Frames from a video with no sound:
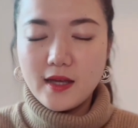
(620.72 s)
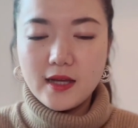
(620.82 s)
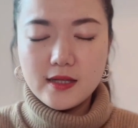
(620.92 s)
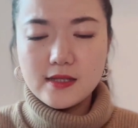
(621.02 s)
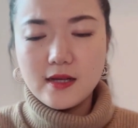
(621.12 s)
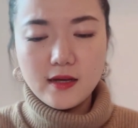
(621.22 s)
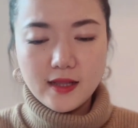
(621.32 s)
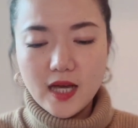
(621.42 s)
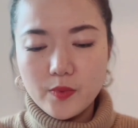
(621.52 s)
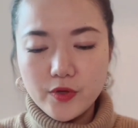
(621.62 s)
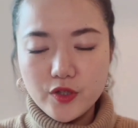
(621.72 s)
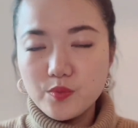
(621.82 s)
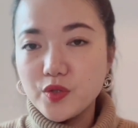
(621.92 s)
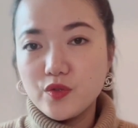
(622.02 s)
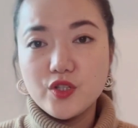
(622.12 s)
It is a collaboration
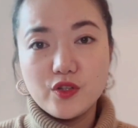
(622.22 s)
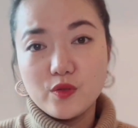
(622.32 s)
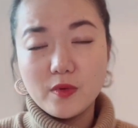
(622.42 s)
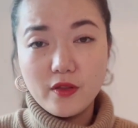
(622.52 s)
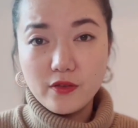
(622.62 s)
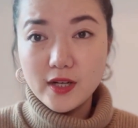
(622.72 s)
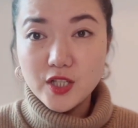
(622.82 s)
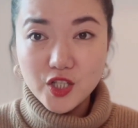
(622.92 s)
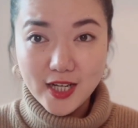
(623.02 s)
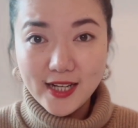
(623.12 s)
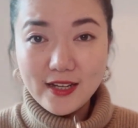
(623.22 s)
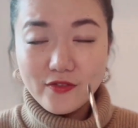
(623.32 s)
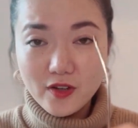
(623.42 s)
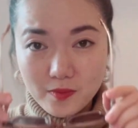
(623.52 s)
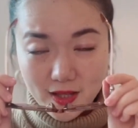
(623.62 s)
between Gentle Monster and Jennie
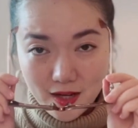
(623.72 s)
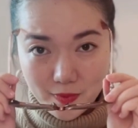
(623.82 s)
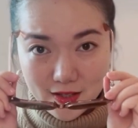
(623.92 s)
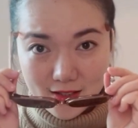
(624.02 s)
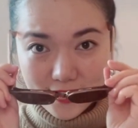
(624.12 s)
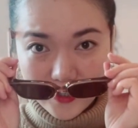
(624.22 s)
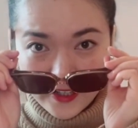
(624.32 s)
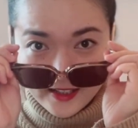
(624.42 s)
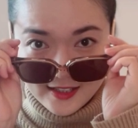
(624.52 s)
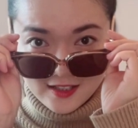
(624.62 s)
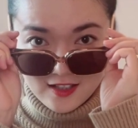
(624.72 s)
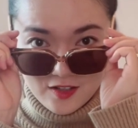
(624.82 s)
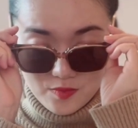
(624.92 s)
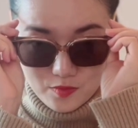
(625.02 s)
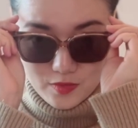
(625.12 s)
from Blackpink, and
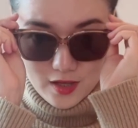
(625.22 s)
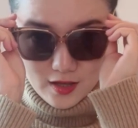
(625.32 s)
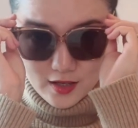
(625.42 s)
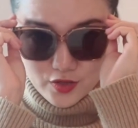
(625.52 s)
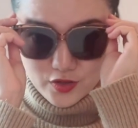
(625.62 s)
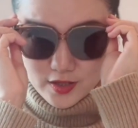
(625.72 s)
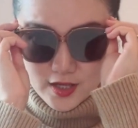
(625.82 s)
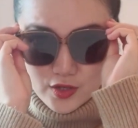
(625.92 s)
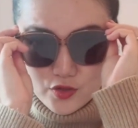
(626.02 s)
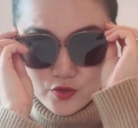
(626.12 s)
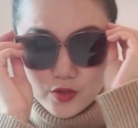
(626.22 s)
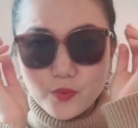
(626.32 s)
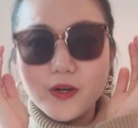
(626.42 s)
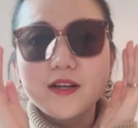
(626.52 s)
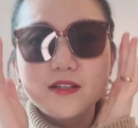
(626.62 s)
yeah, I just enjoyed
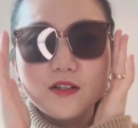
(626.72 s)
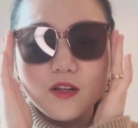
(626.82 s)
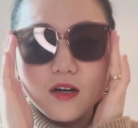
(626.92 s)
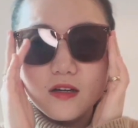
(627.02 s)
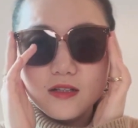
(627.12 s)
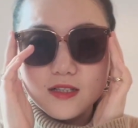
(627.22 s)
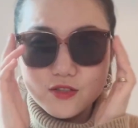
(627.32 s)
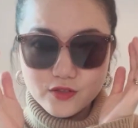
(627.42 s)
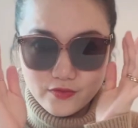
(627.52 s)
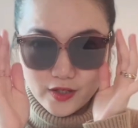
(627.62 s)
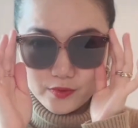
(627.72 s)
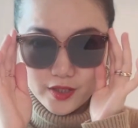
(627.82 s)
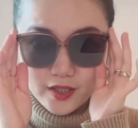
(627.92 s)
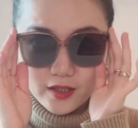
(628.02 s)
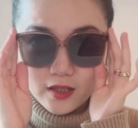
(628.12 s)
wear it a lot. It's just
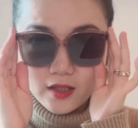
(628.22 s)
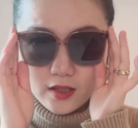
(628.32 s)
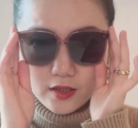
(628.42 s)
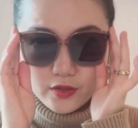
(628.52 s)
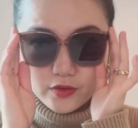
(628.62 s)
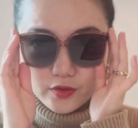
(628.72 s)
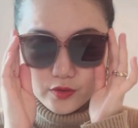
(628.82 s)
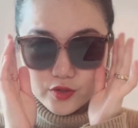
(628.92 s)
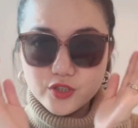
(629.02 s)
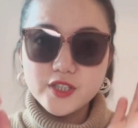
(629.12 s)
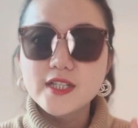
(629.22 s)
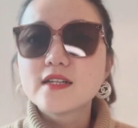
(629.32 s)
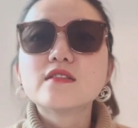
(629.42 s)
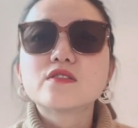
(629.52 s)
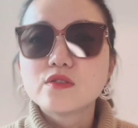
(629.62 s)
very, you know, chic
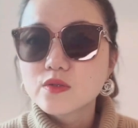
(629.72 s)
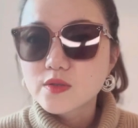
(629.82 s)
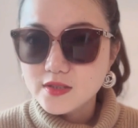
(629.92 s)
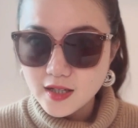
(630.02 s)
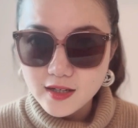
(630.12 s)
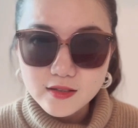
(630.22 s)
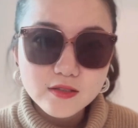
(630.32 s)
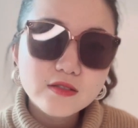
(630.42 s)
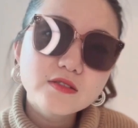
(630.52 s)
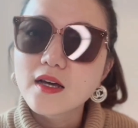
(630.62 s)
and cool style.